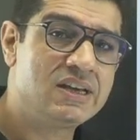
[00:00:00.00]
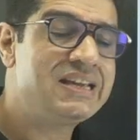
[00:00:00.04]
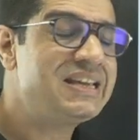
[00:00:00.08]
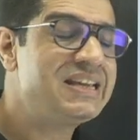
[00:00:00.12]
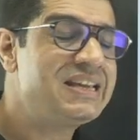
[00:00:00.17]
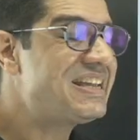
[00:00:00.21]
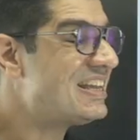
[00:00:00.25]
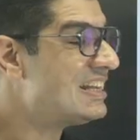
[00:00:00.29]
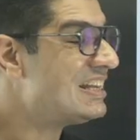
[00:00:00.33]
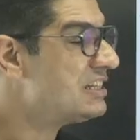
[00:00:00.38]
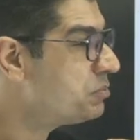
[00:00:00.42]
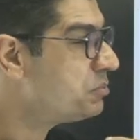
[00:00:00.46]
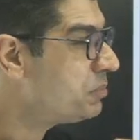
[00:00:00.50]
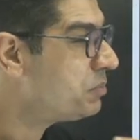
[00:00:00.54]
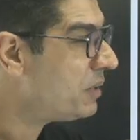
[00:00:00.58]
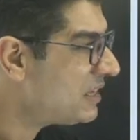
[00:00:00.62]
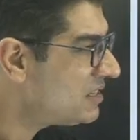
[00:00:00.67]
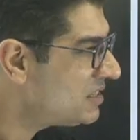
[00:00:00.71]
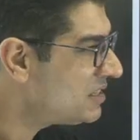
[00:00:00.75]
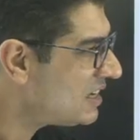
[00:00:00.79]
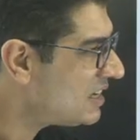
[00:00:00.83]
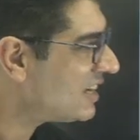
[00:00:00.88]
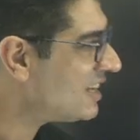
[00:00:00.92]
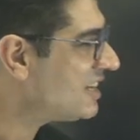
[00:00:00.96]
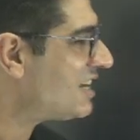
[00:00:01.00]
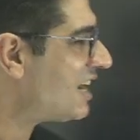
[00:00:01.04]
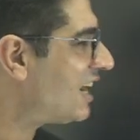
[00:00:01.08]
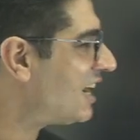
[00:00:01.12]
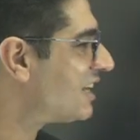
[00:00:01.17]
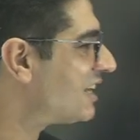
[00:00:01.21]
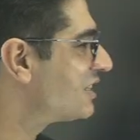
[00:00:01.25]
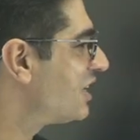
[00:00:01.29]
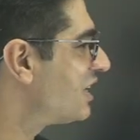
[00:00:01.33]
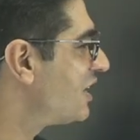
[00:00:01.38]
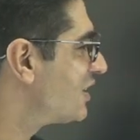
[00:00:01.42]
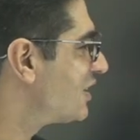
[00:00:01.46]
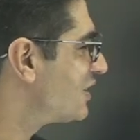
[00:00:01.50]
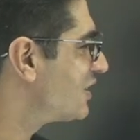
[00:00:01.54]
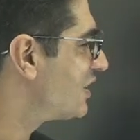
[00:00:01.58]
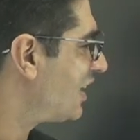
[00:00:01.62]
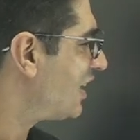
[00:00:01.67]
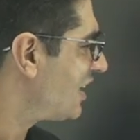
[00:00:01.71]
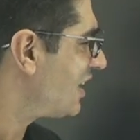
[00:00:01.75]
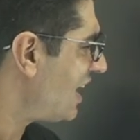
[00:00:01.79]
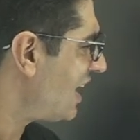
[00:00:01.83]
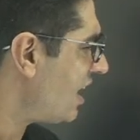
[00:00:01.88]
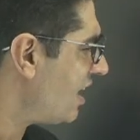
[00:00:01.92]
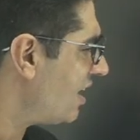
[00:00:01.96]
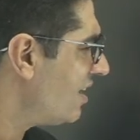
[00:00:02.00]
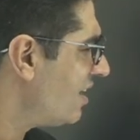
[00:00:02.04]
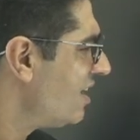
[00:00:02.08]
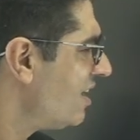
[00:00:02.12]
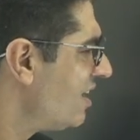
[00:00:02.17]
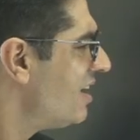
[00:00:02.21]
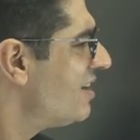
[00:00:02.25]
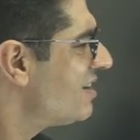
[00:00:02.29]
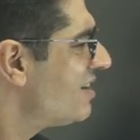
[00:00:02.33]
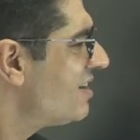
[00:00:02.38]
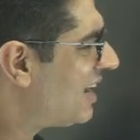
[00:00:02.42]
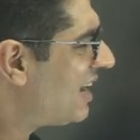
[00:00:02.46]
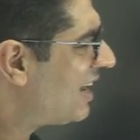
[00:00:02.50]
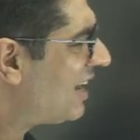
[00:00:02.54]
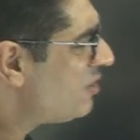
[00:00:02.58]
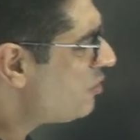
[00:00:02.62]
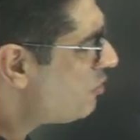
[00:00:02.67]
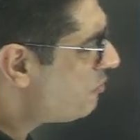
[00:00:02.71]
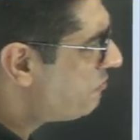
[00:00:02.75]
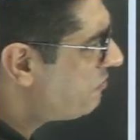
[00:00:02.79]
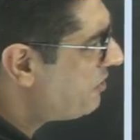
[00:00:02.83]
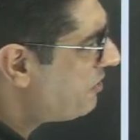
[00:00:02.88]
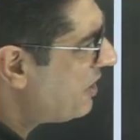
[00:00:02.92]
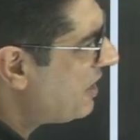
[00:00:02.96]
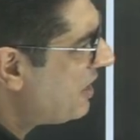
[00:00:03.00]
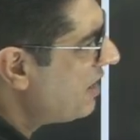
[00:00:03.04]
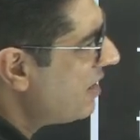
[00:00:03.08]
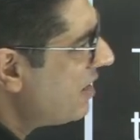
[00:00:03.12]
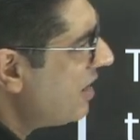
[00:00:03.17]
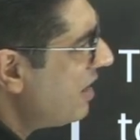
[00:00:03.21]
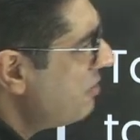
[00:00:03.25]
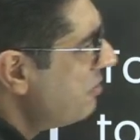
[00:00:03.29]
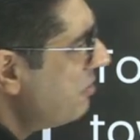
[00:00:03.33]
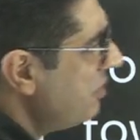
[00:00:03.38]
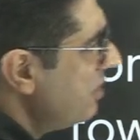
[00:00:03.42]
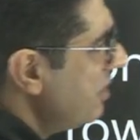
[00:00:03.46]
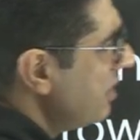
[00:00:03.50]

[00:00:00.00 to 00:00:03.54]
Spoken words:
he is basically asking us that, hey, can you figure out